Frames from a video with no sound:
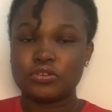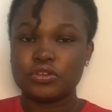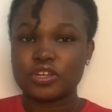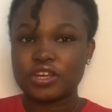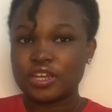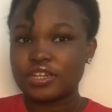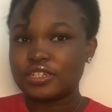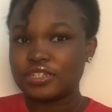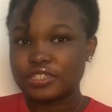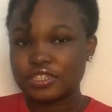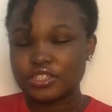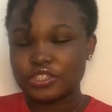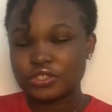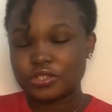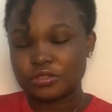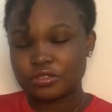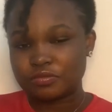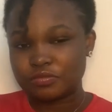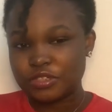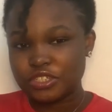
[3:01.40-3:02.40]
gonna need
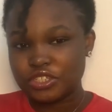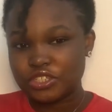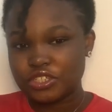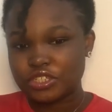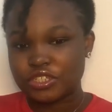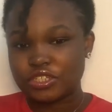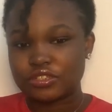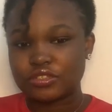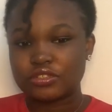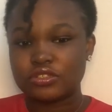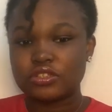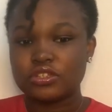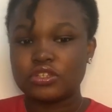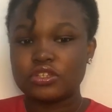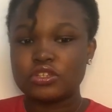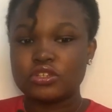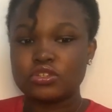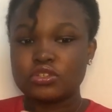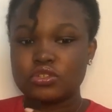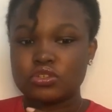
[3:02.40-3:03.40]
your admission
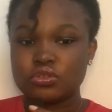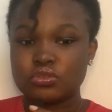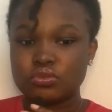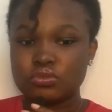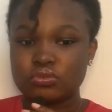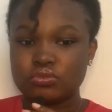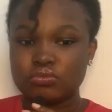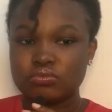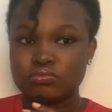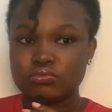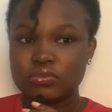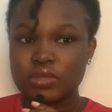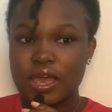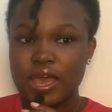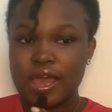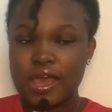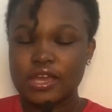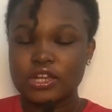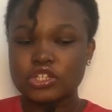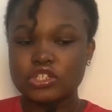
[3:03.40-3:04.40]
to
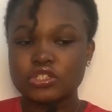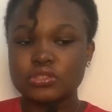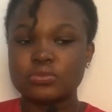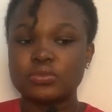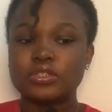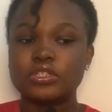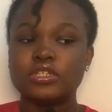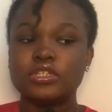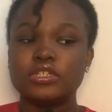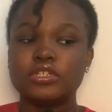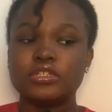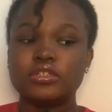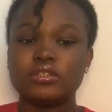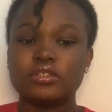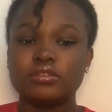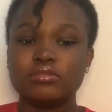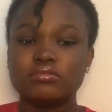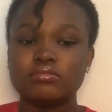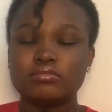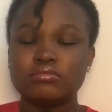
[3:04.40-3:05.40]
actually
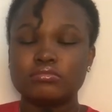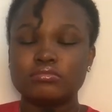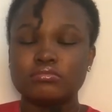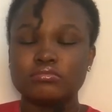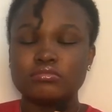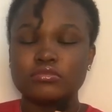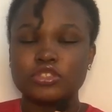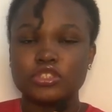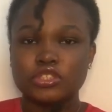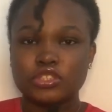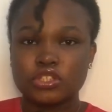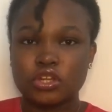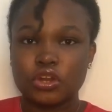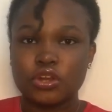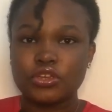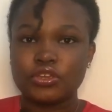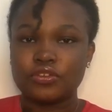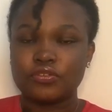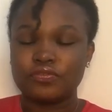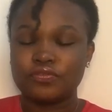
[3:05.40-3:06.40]

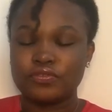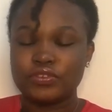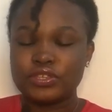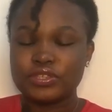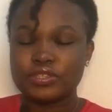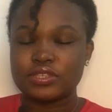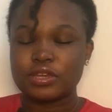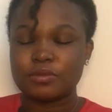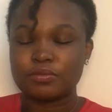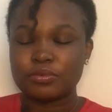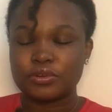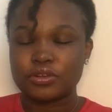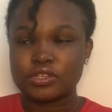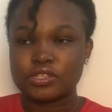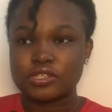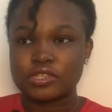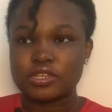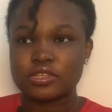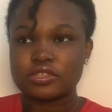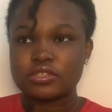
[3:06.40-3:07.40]
start your visa
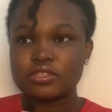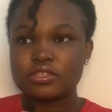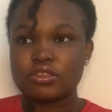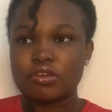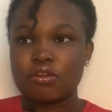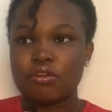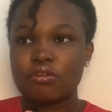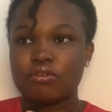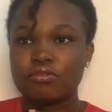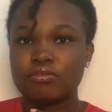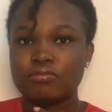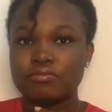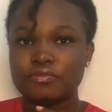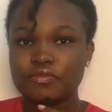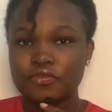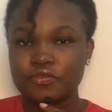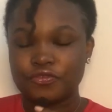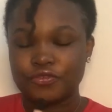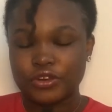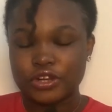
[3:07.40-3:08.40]
process. So
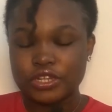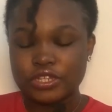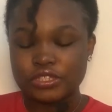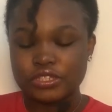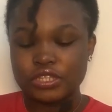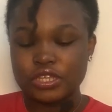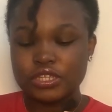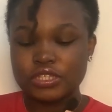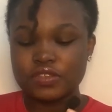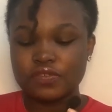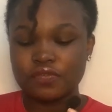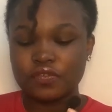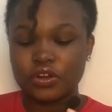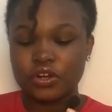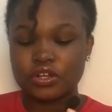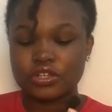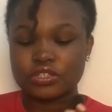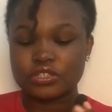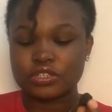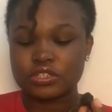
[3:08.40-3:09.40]
first things
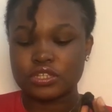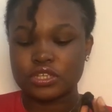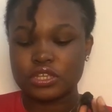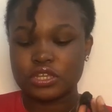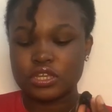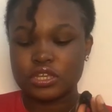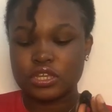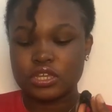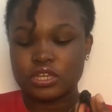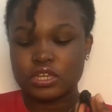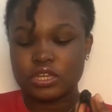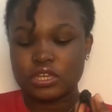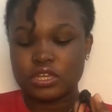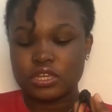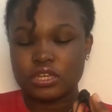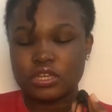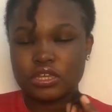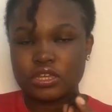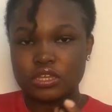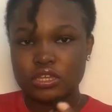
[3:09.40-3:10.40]
first,
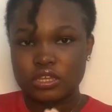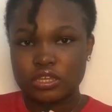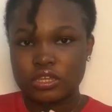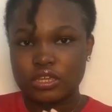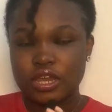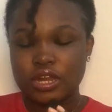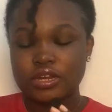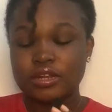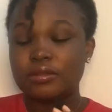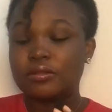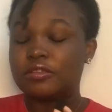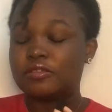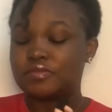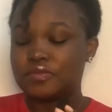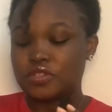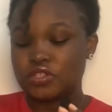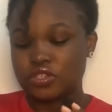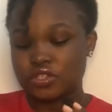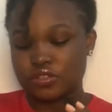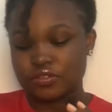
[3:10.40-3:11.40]
get an
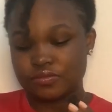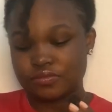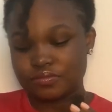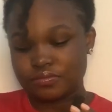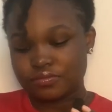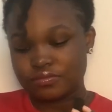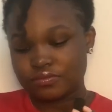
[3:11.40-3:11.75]
admission.